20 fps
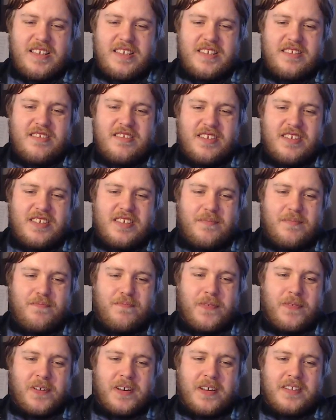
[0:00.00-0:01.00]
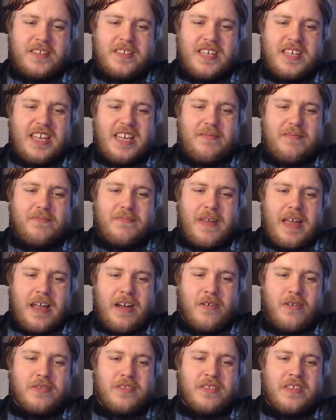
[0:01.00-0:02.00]
Just to put a team
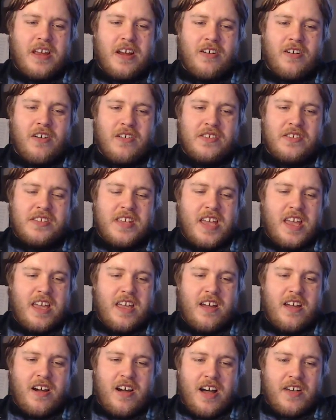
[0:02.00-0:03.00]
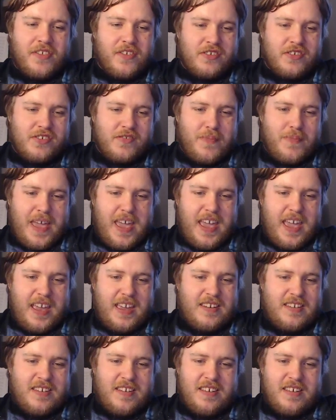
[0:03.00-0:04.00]
out there, I'll say Authors of
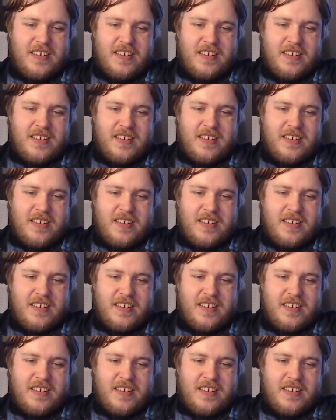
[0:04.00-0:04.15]
Pain,